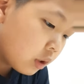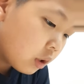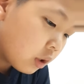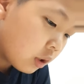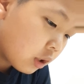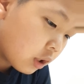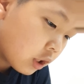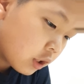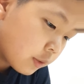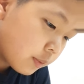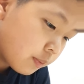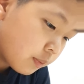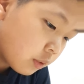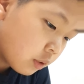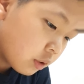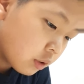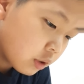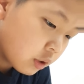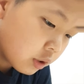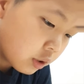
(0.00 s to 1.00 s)
class
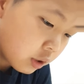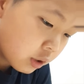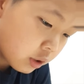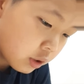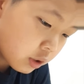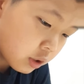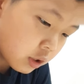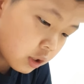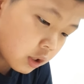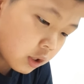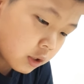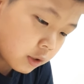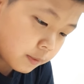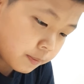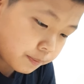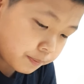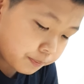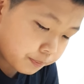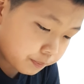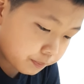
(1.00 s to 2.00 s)
president.
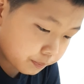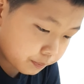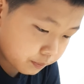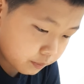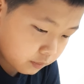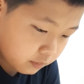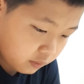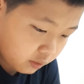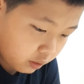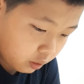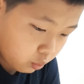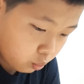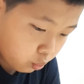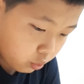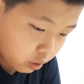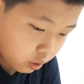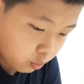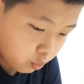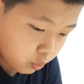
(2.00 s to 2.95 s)
We